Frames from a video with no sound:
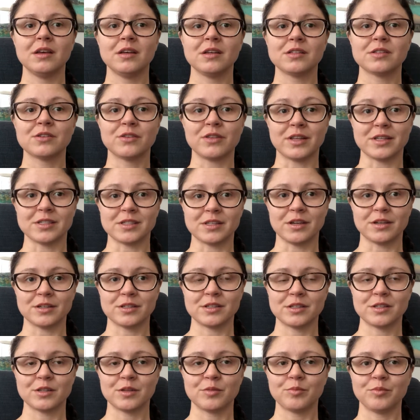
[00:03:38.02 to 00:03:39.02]
So that
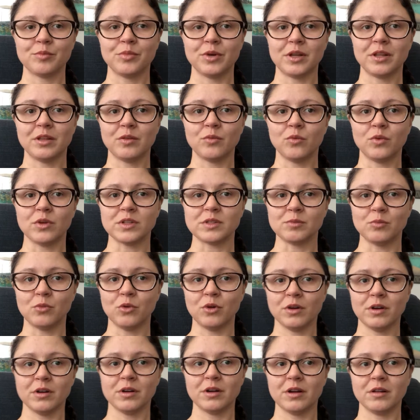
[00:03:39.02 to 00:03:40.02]
sucks. But what
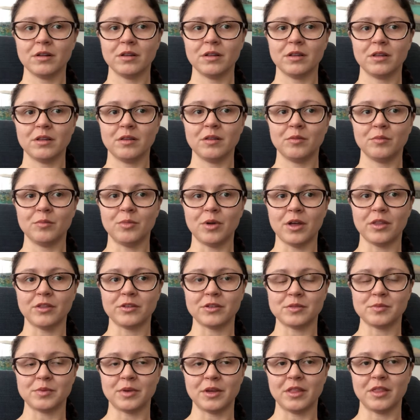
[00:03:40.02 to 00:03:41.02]
more
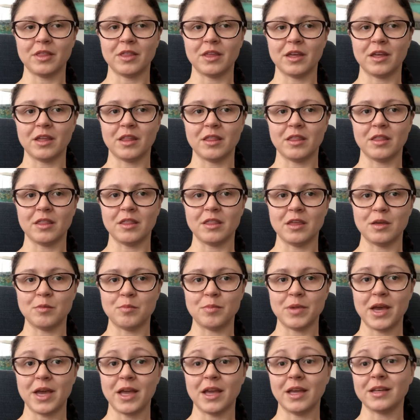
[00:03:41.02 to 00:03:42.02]
bothers me than the
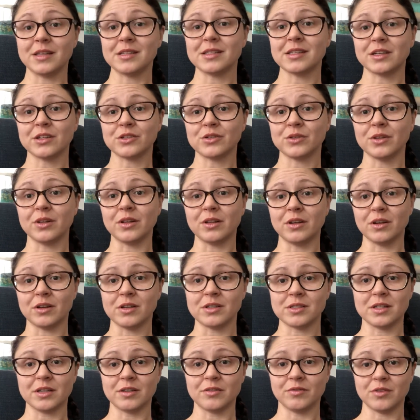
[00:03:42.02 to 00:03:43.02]
pain is actually the
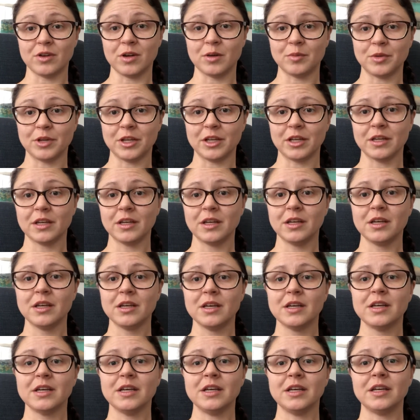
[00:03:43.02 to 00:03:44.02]
nausea and vomiting.
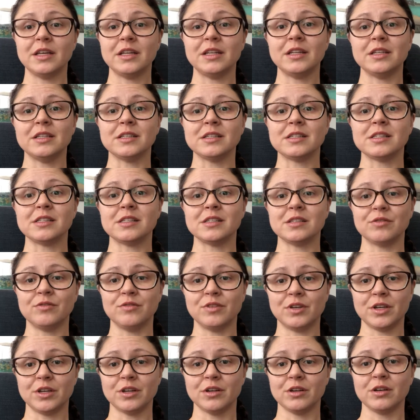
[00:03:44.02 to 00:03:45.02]
It is
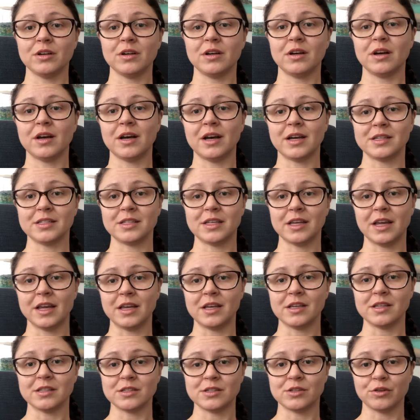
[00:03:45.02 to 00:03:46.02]
severe. I
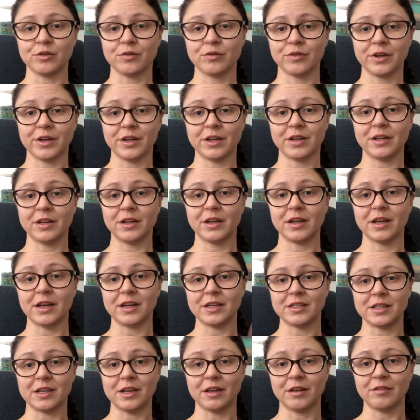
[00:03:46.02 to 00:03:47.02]
take Zofran, I
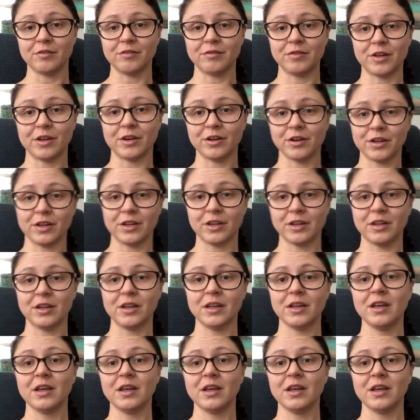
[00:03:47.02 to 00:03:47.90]
take Phenergan.